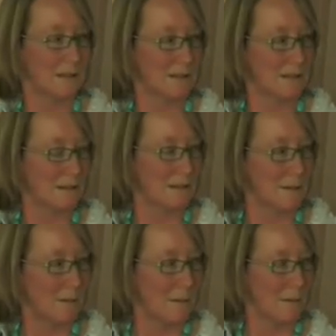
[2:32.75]
Would you need
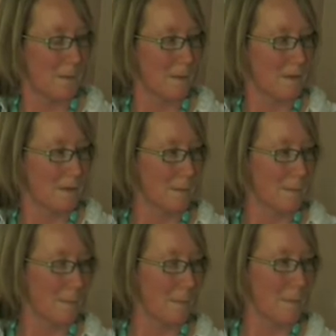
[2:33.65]
to be growing an awful lot of
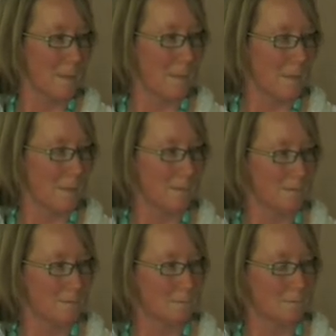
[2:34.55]
them in terms of
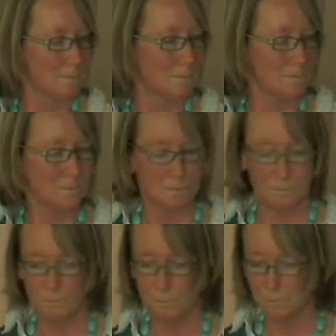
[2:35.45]
area to get
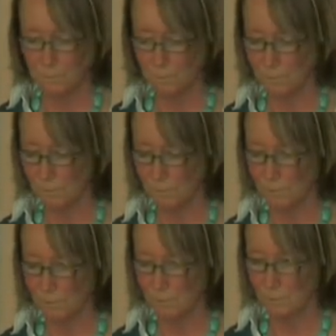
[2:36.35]
enough for the year
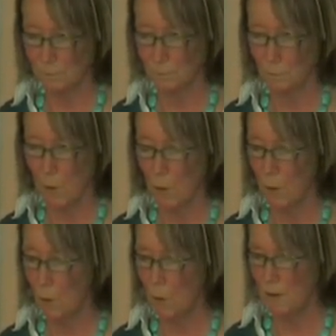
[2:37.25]
for
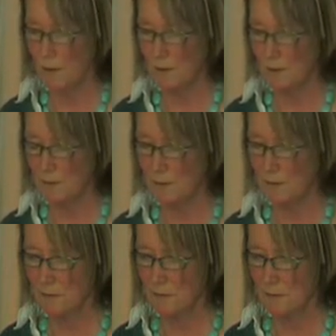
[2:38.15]

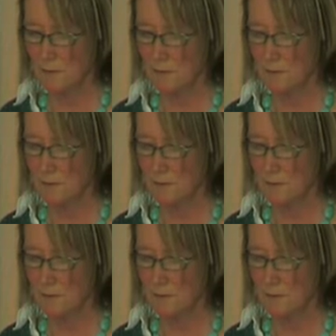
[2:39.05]
drying?